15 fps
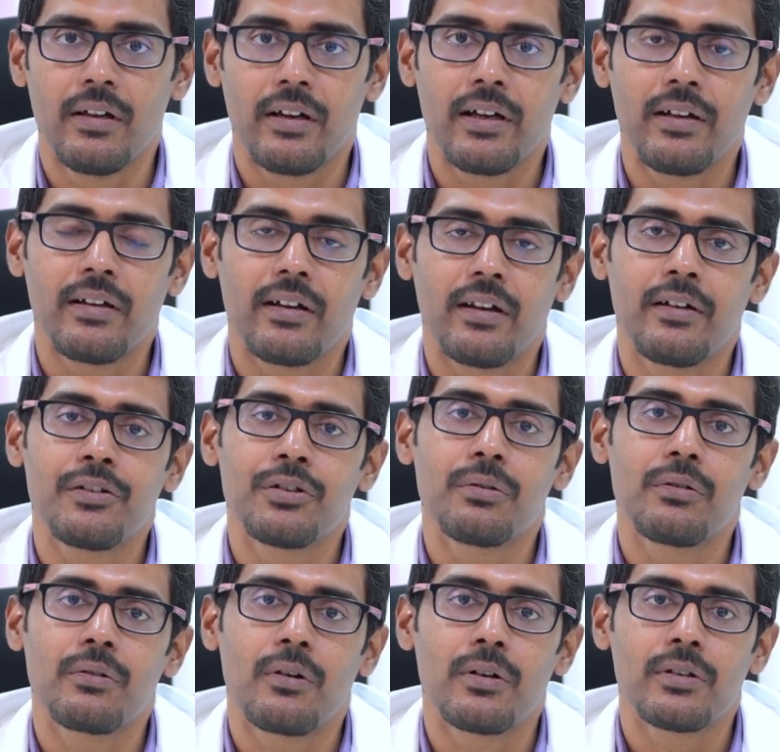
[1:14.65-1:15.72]
it tends to
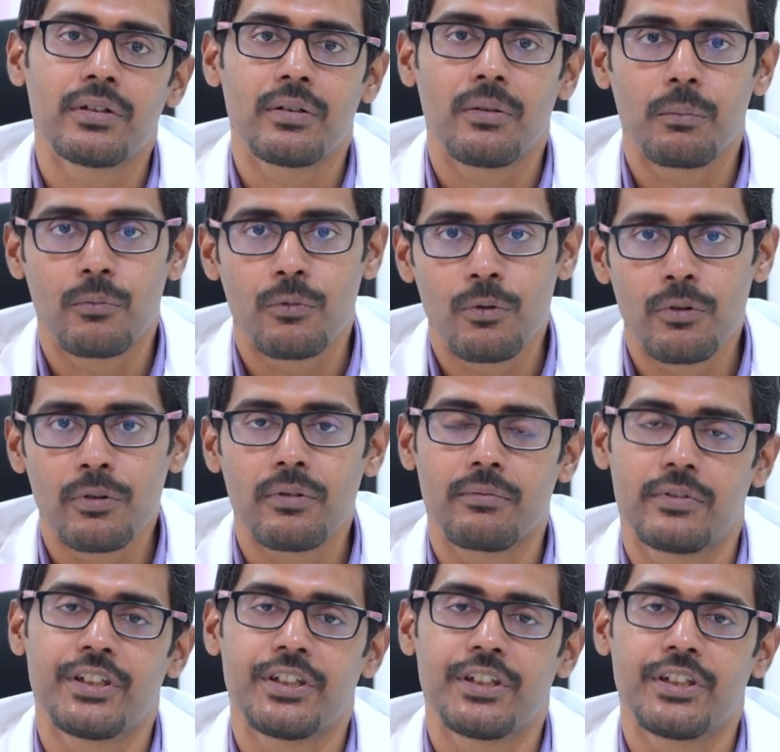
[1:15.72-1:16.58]
cause more